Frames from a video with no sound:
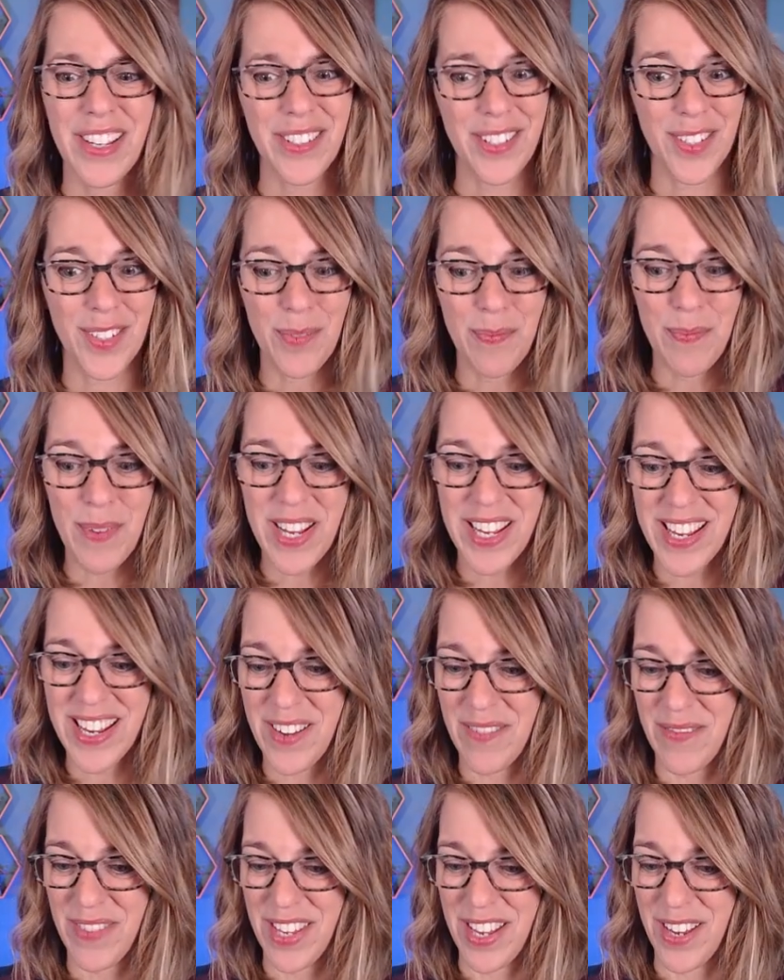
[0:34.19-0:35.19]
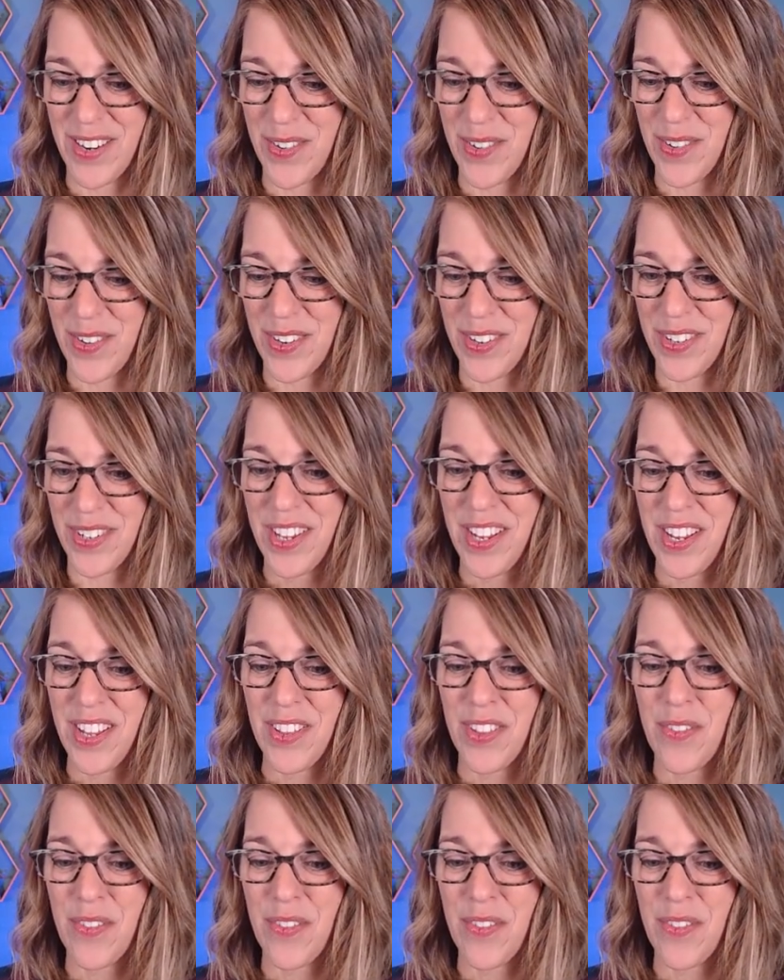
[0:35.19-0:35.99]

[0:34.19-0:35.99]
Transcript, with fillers: Speaking of the integral,